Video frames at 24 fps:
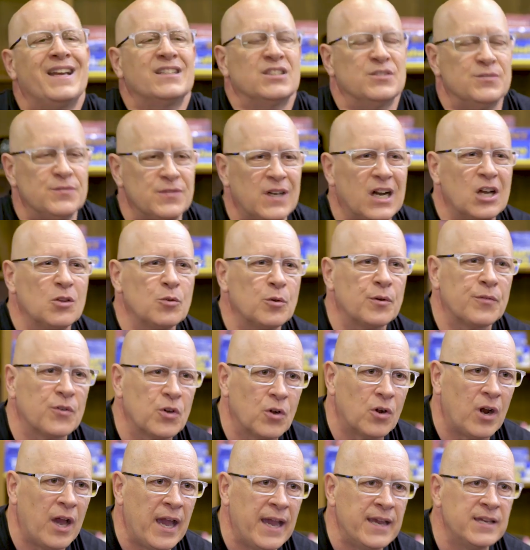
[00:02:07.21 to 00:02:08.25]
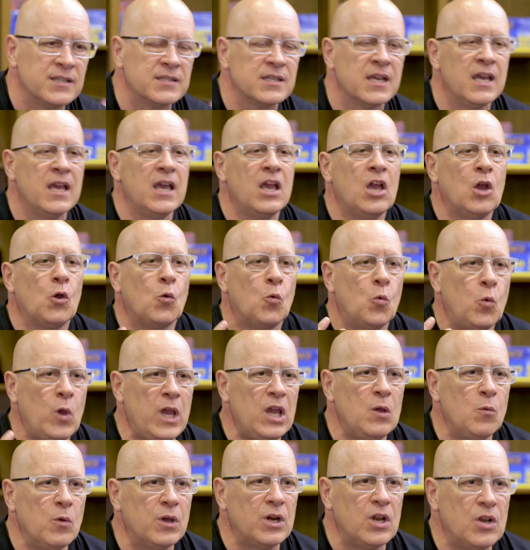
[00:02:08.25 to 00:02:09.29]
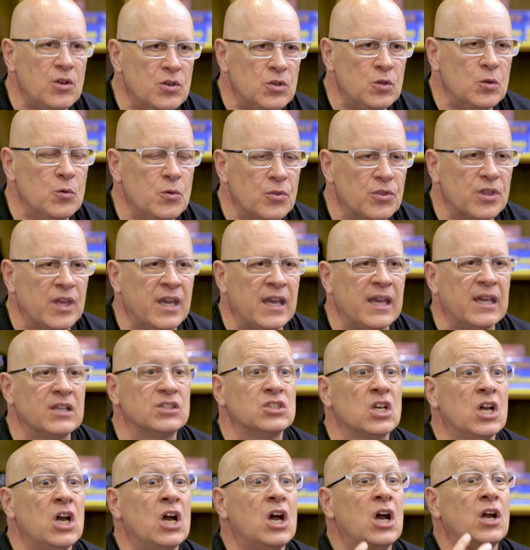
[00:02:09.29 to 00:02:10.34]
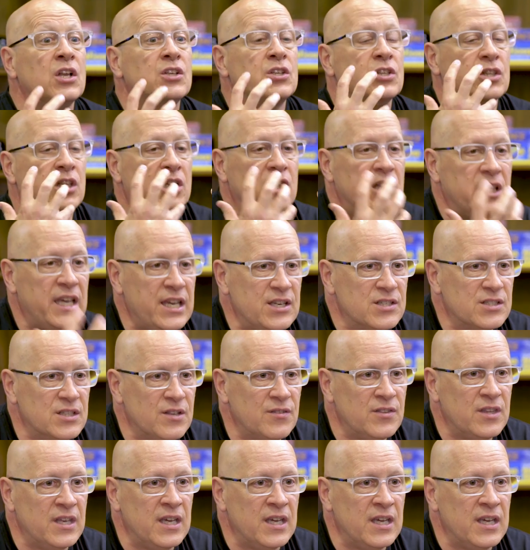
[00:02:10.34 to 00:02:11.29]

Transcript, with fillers: as a follower of Christ, we want to do things to the least of